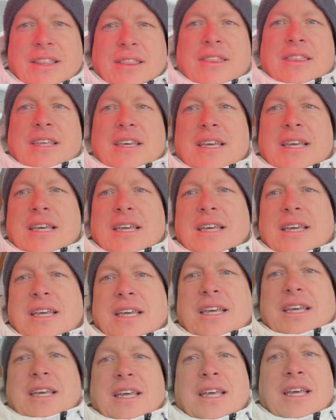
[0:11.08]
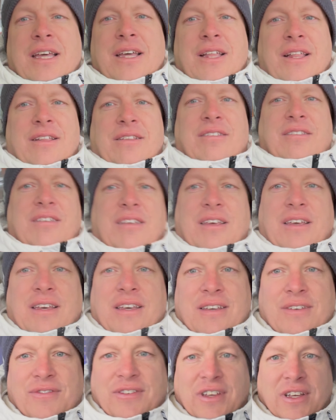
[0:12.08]
the, let's see
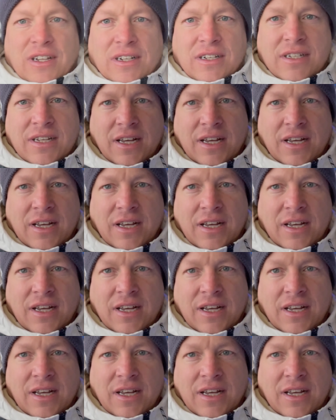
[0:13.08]
if you can